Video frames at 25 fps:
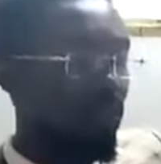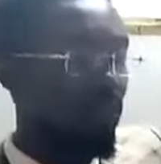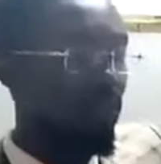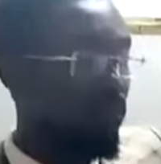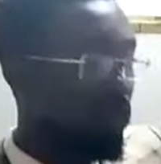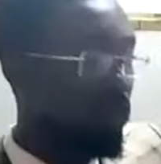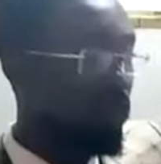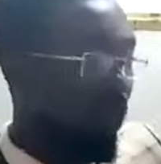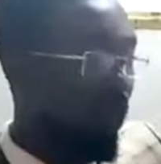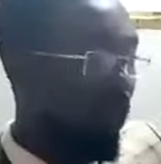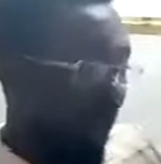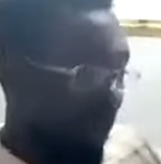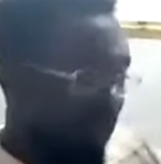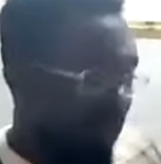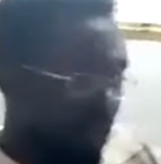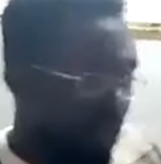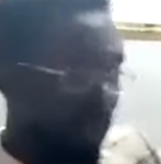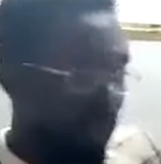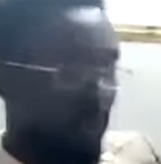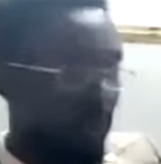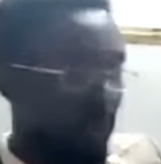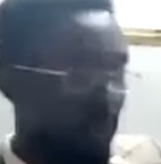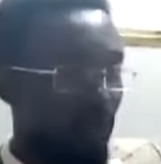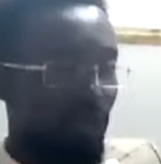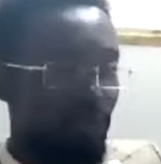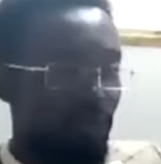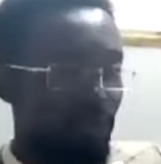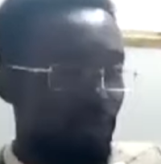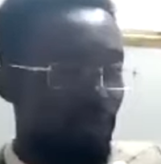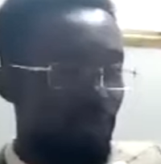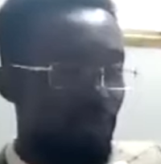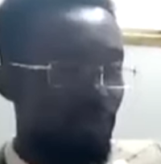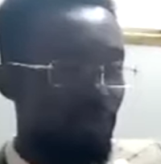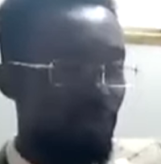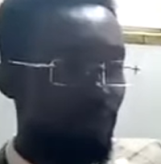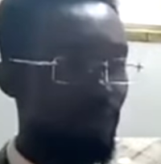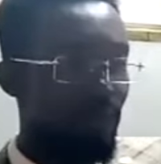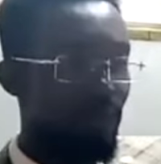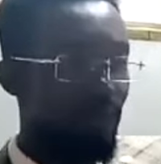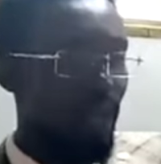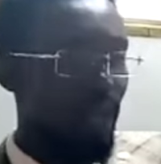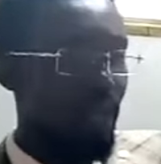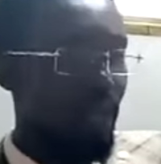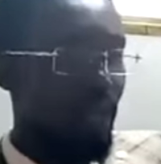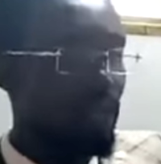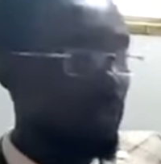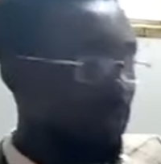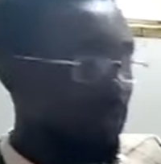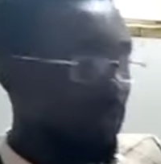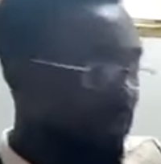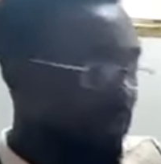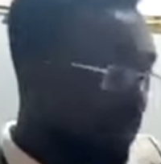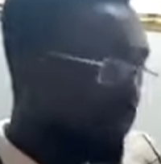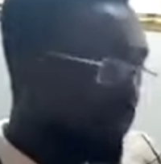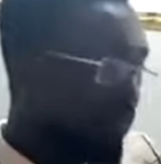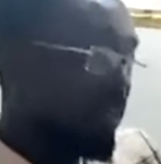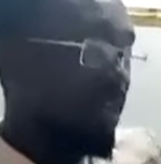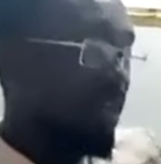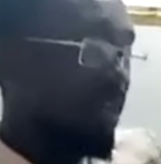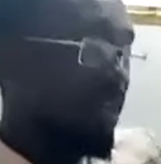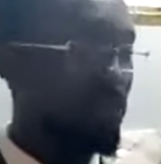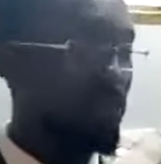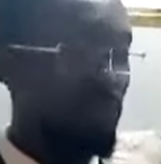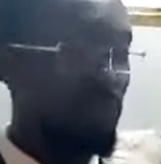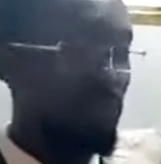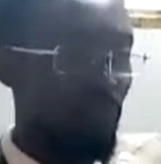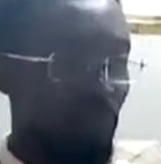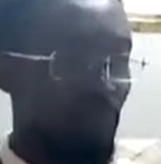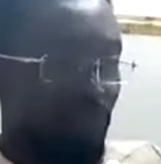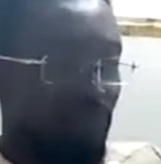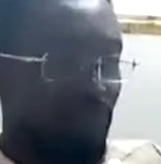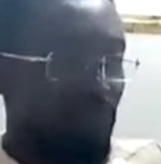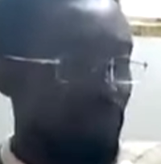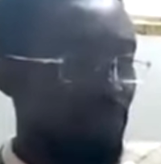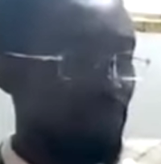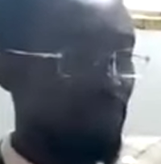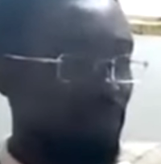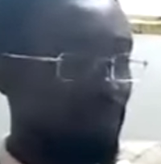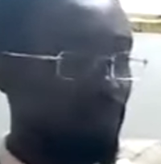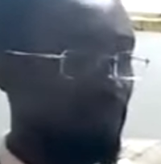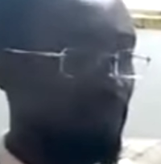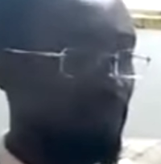but you have the odd and you have given out your money.